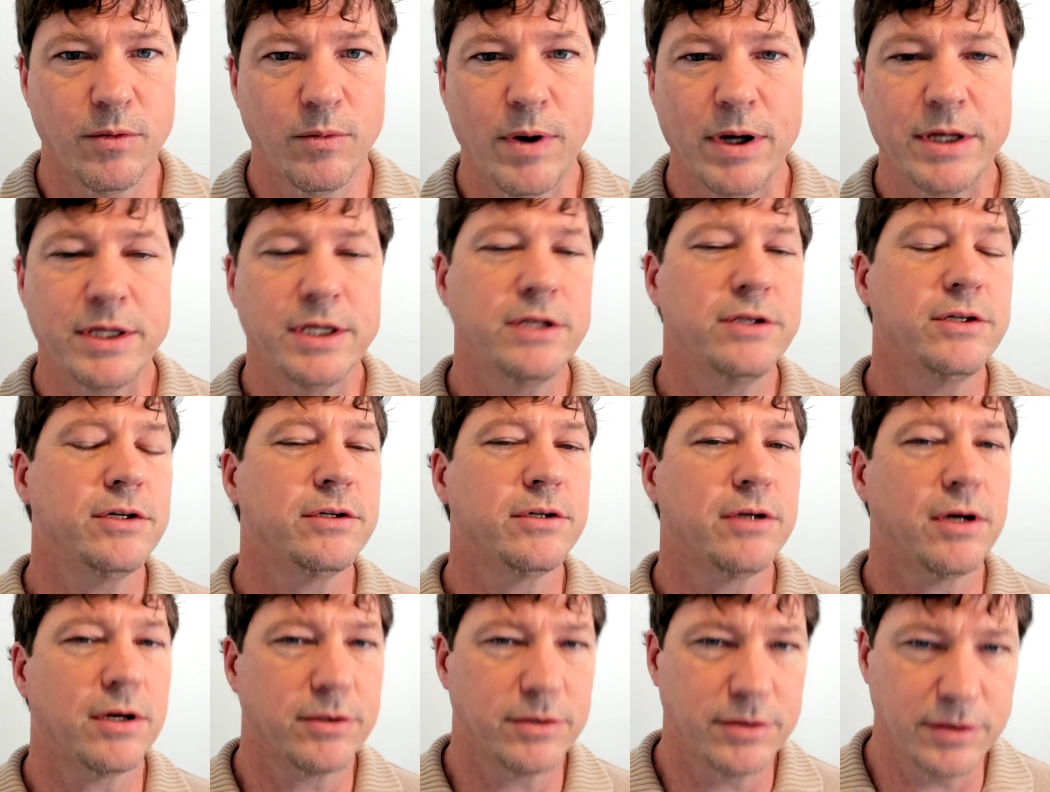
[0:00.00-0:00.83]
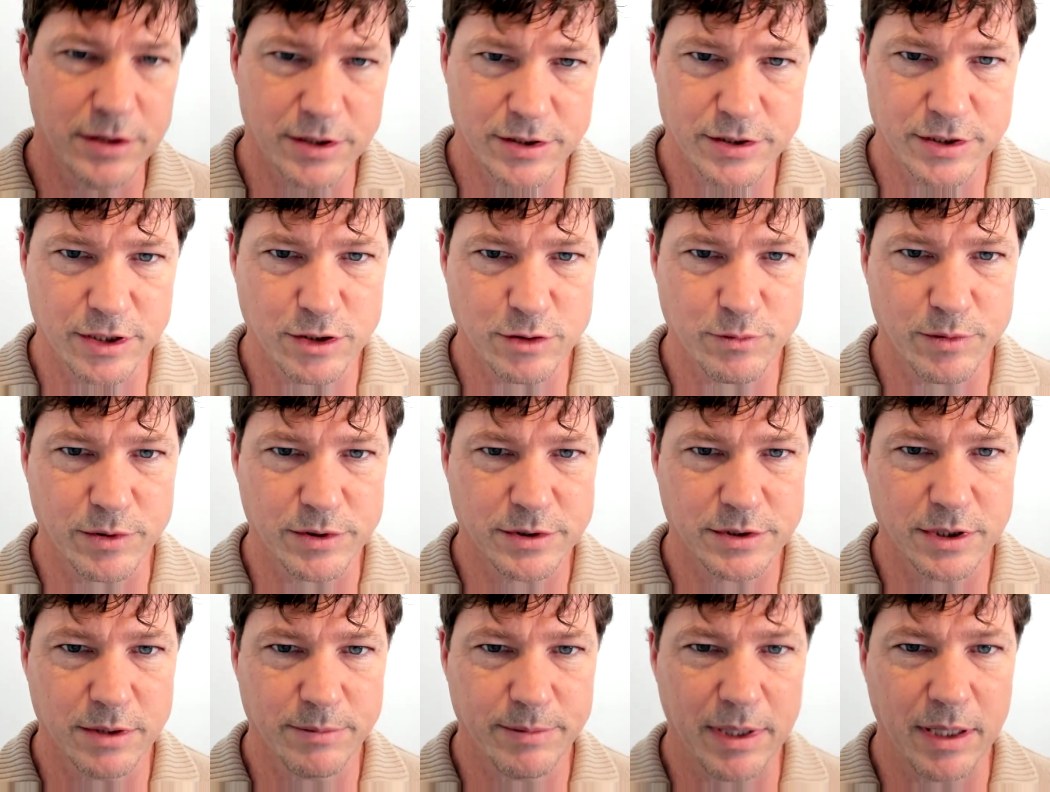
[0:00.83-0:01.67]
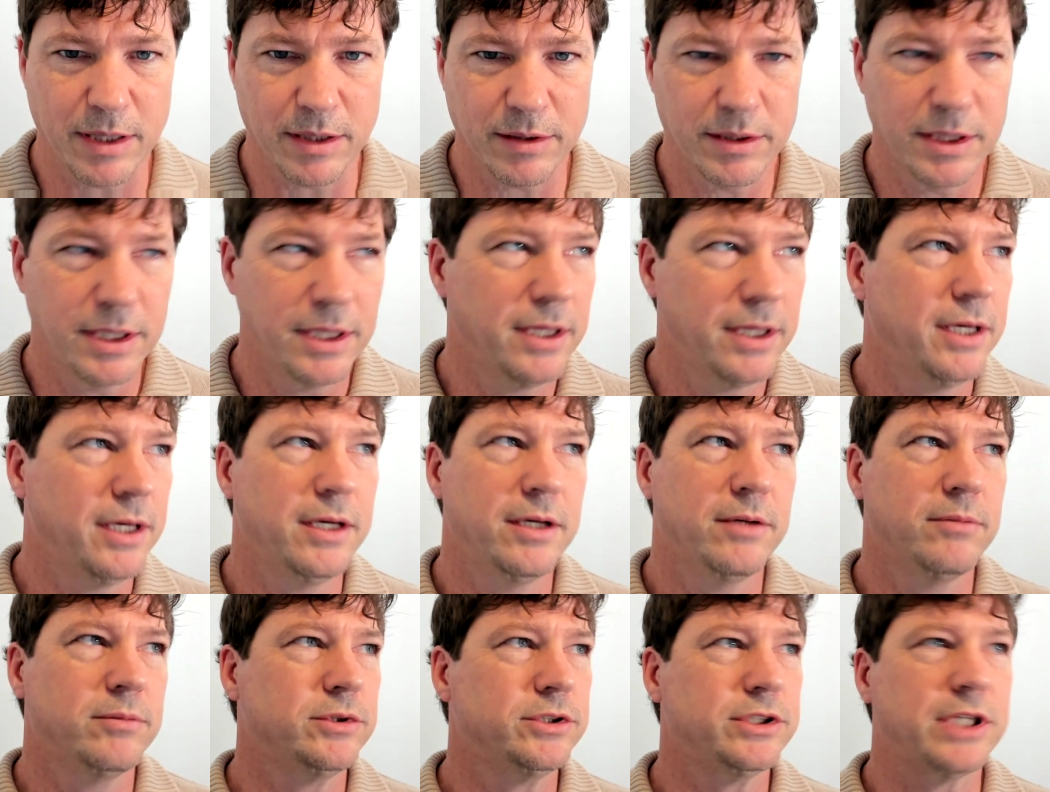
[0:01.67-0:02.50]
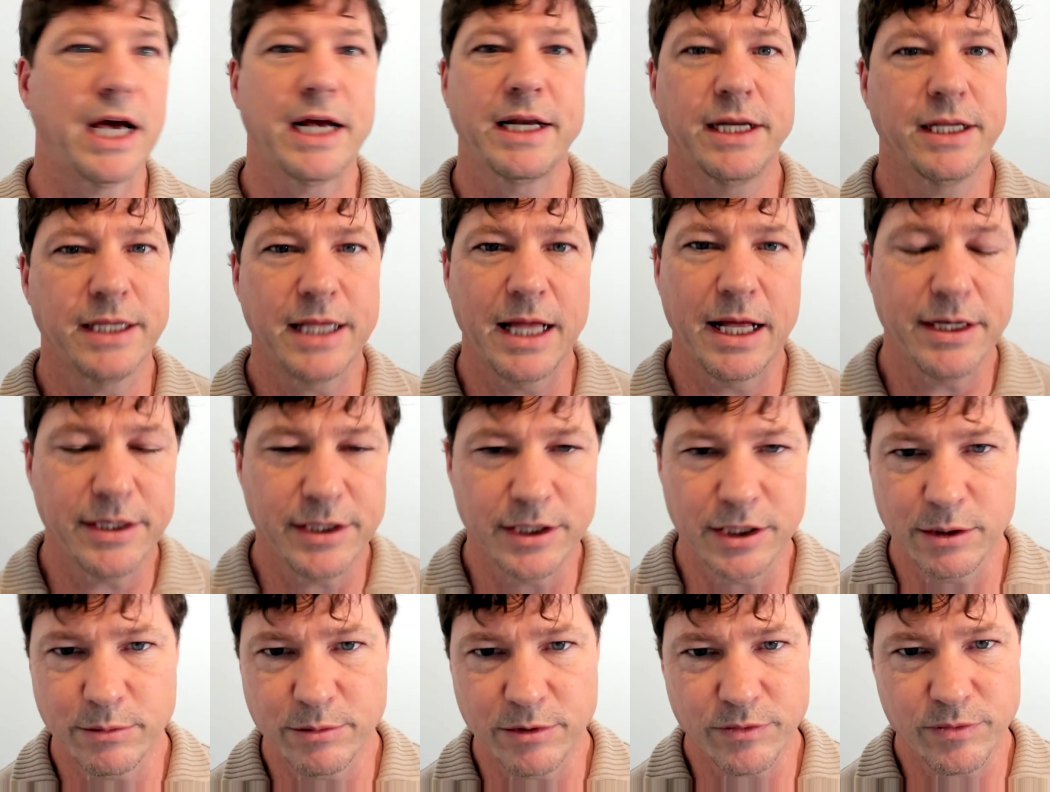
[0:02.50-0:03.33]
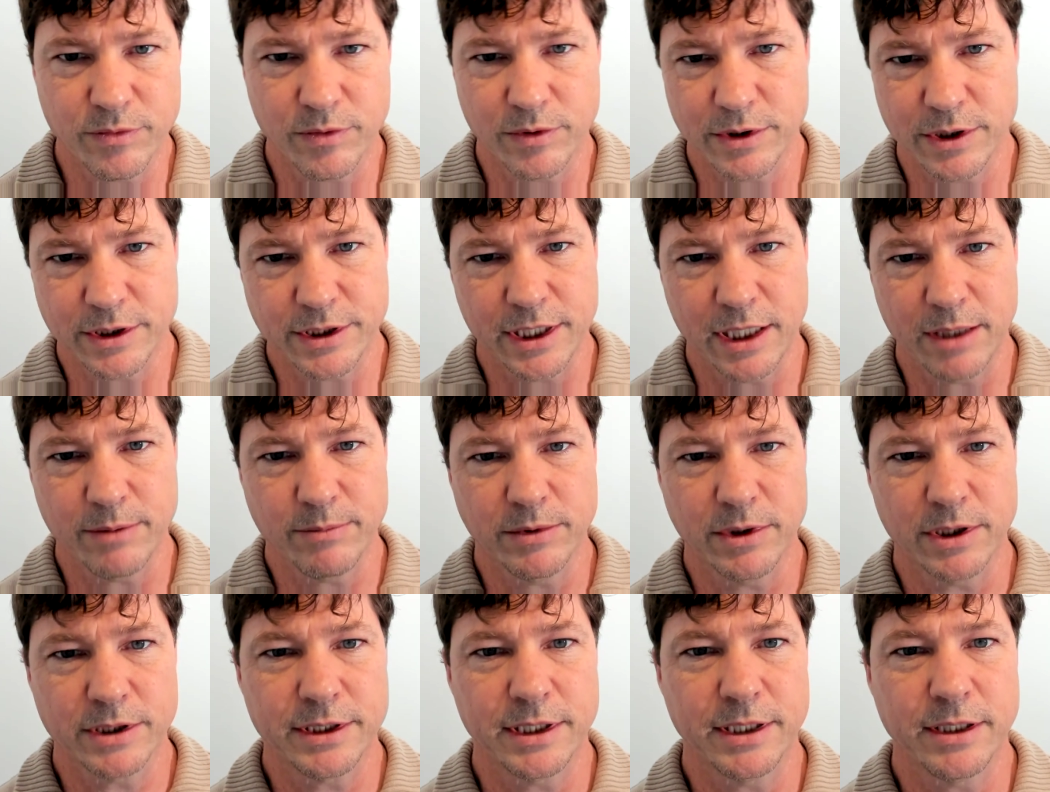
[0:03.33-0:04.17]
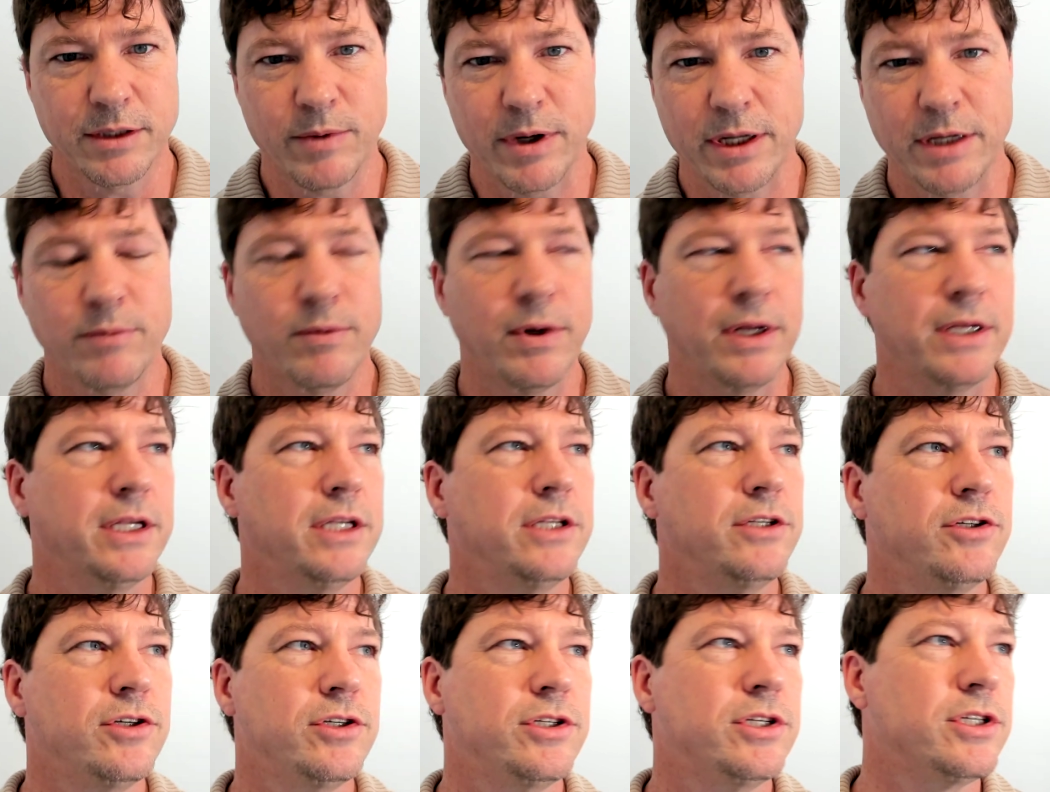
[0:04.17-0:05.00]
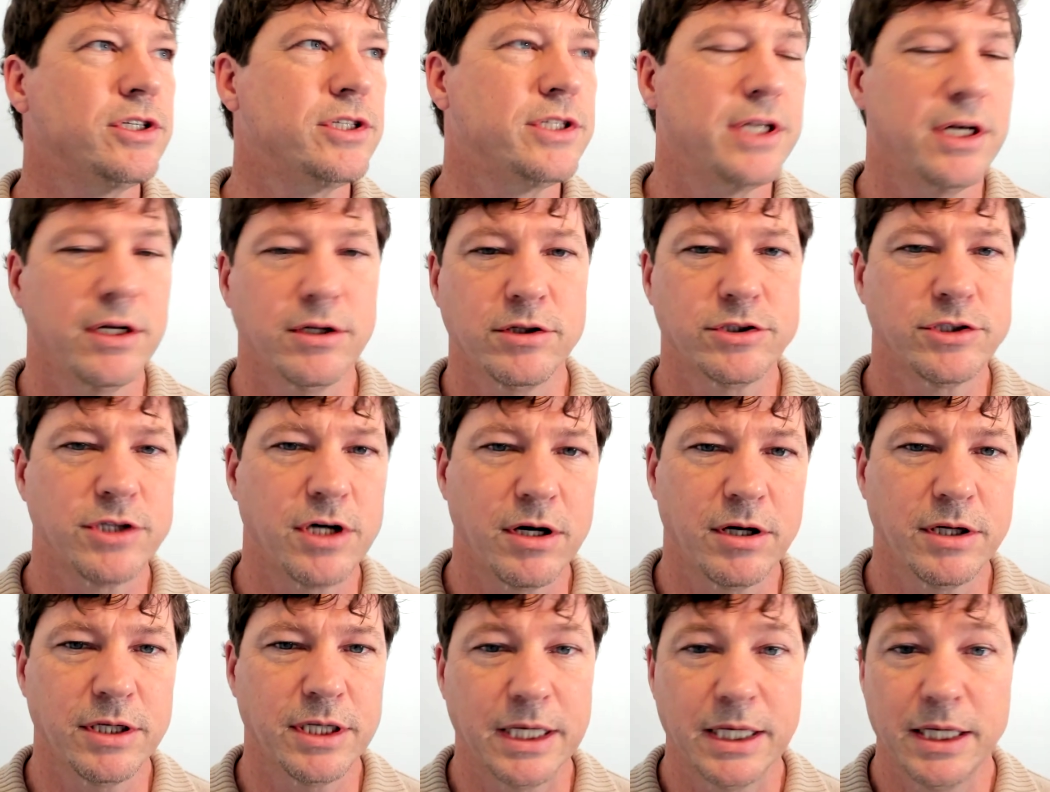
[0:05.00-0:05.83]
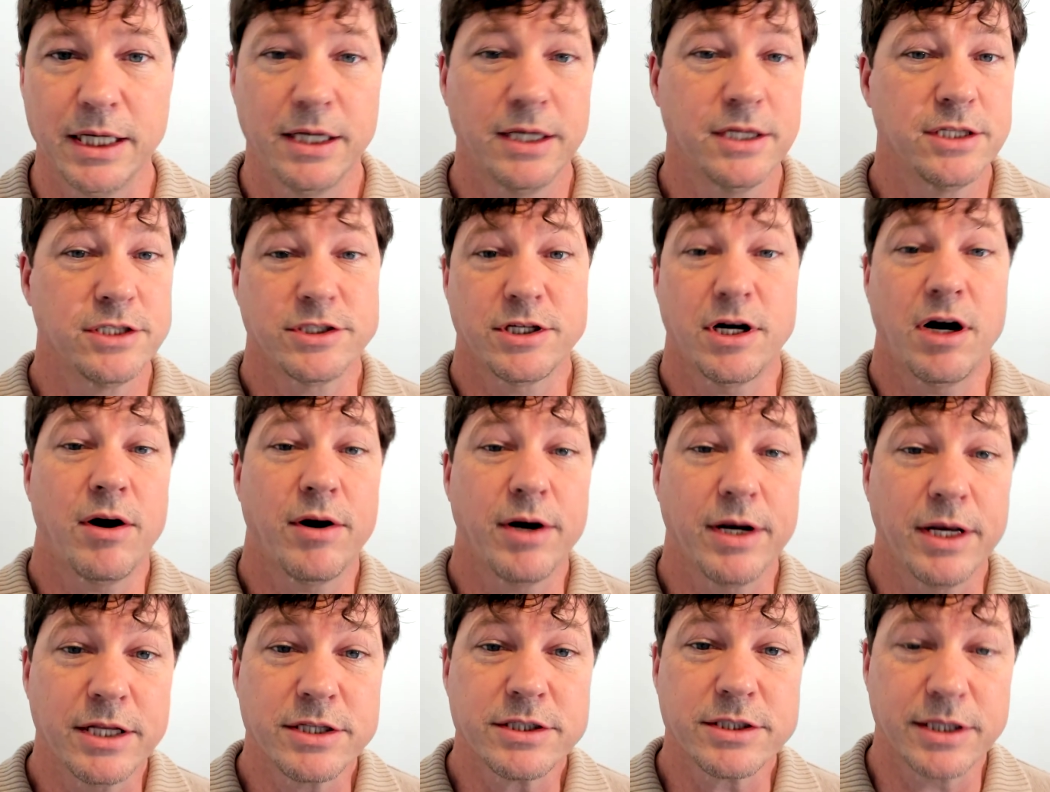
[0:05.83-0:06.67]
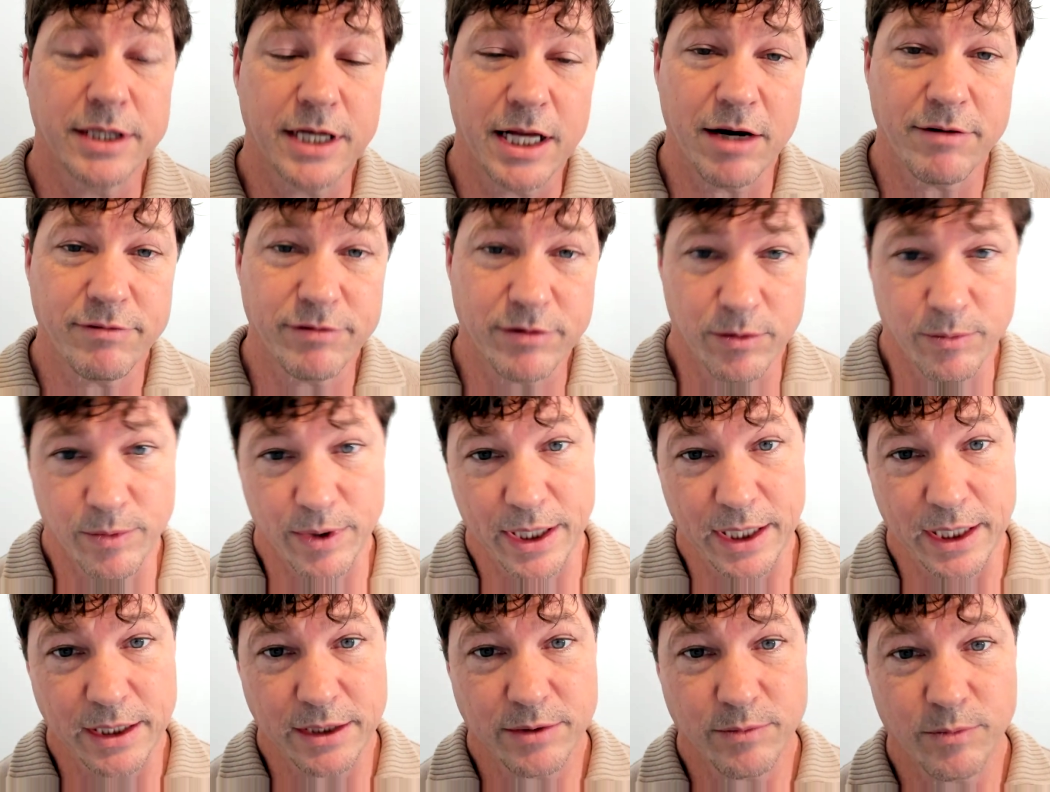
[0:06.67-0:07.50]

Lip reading: Why didn't you talk to the salesperson about signing that deal before the team looked at it? Why didn't you just tell Charlie, sorry, it's going to have to wait?